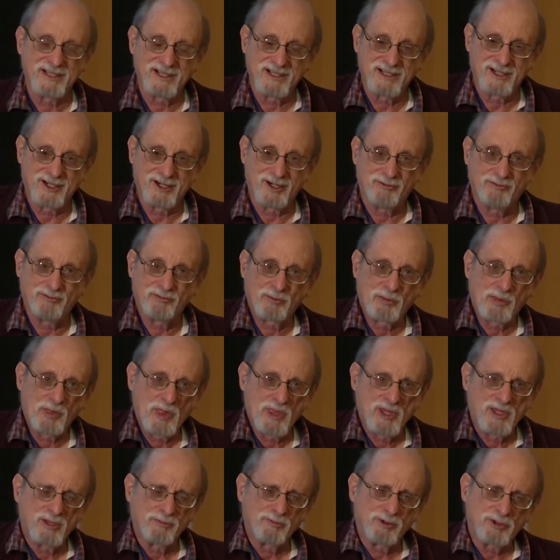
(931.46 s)

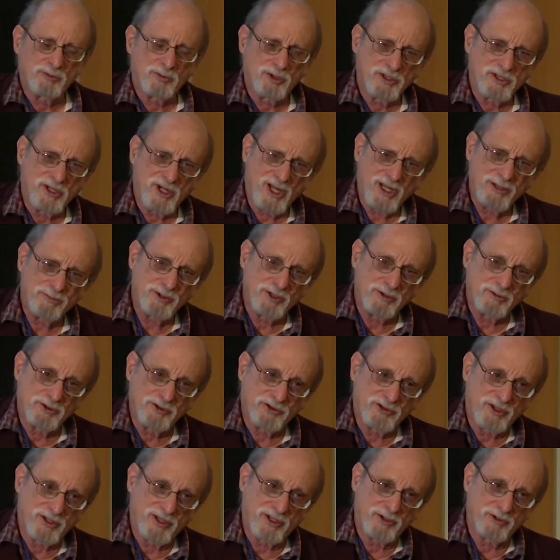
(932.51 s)
But what got me
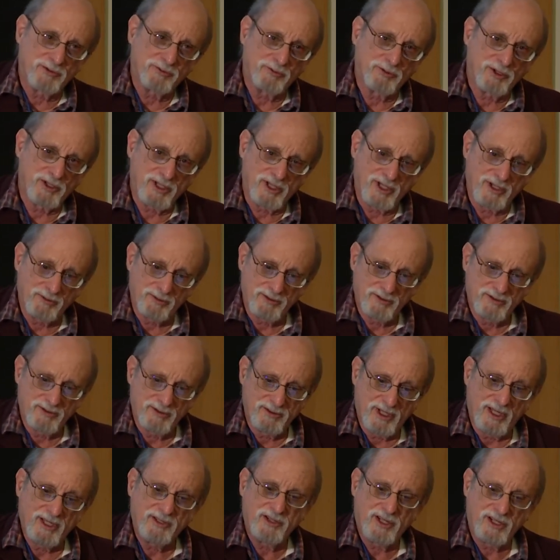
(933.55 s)
was that
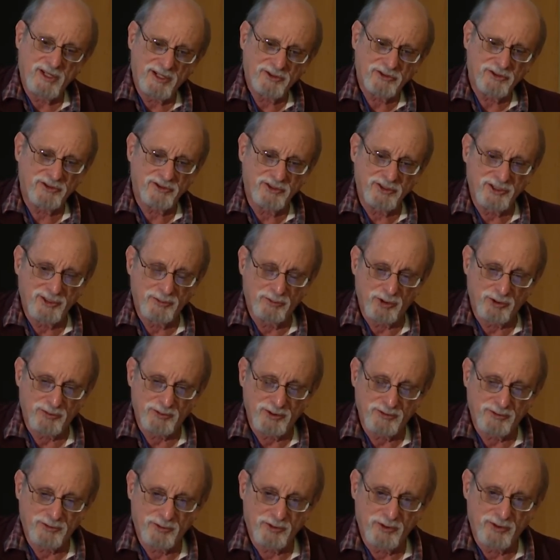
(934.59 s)
I'd actually seen the book
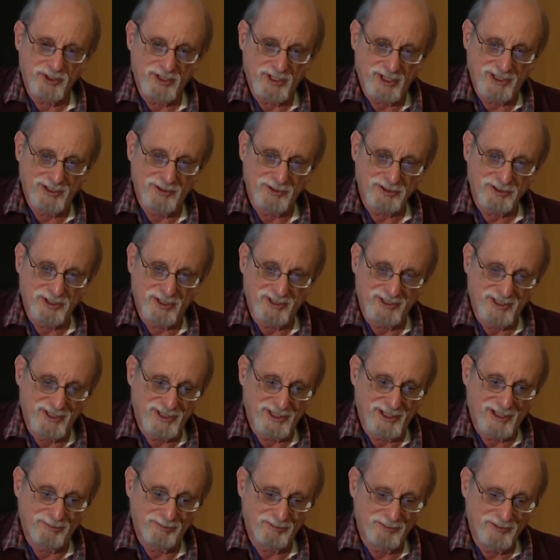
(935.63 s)
before, and I
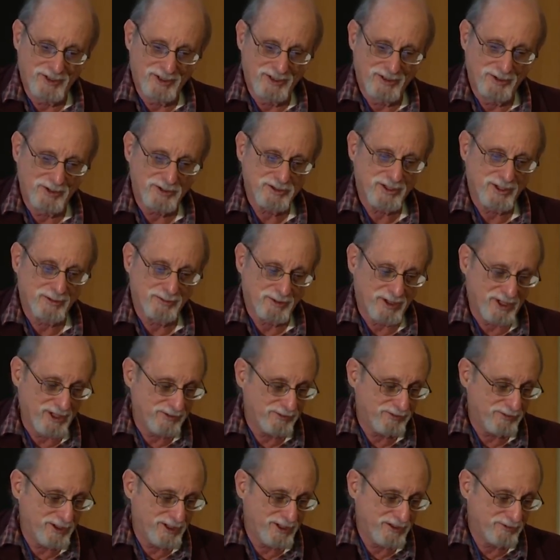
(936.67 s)
looked up my
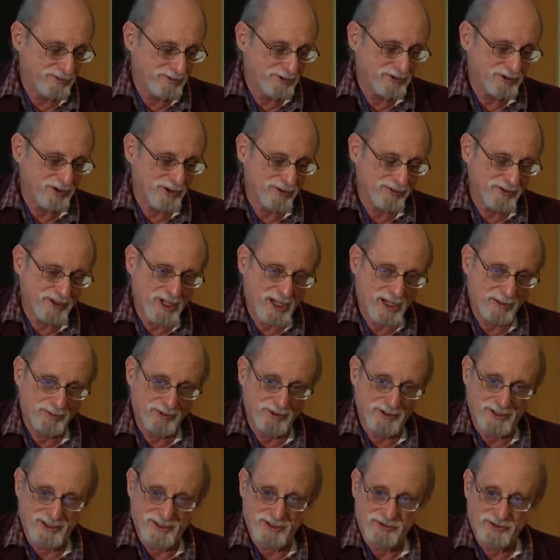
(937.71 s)
friend Fritjof
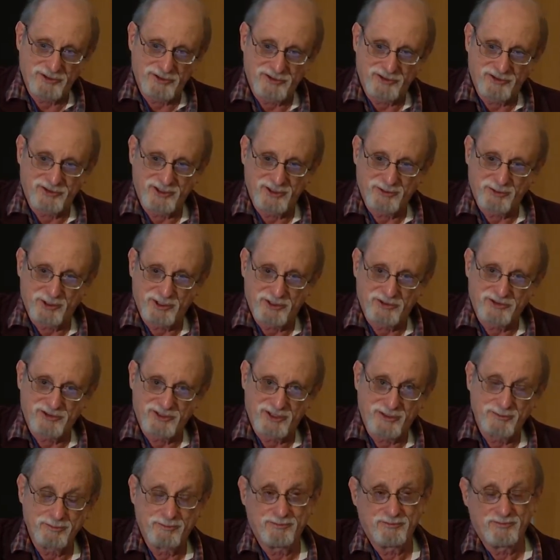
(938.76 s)
Capra in it just to see what it
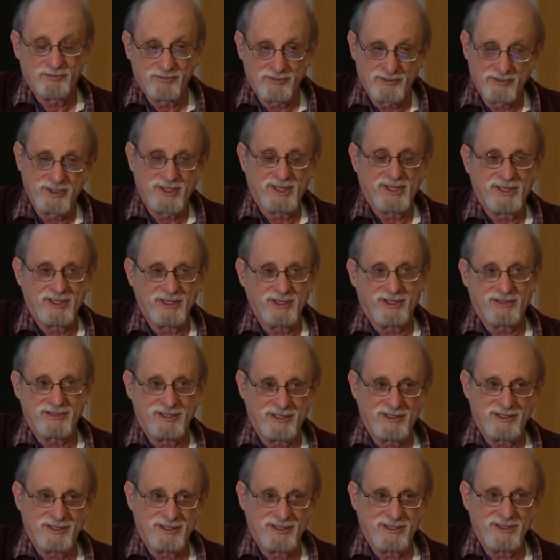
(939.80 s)
said.
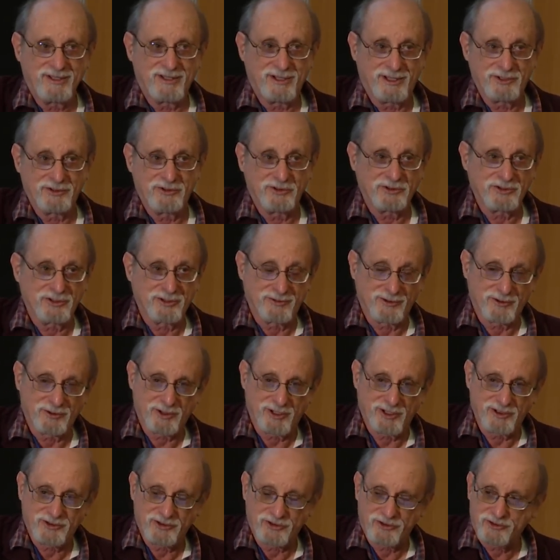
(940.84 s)
He and I used to live
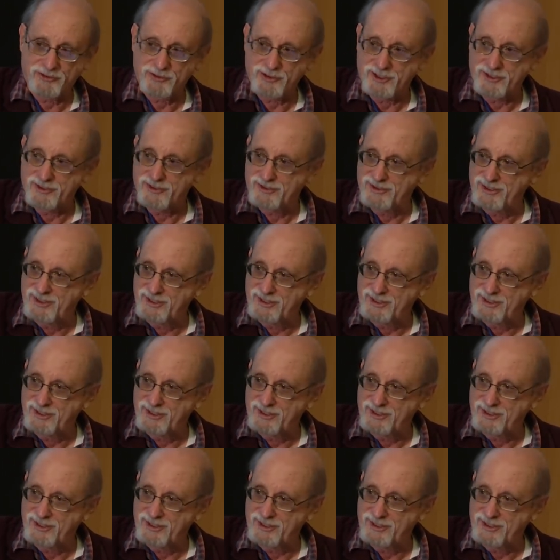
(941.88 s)
across the street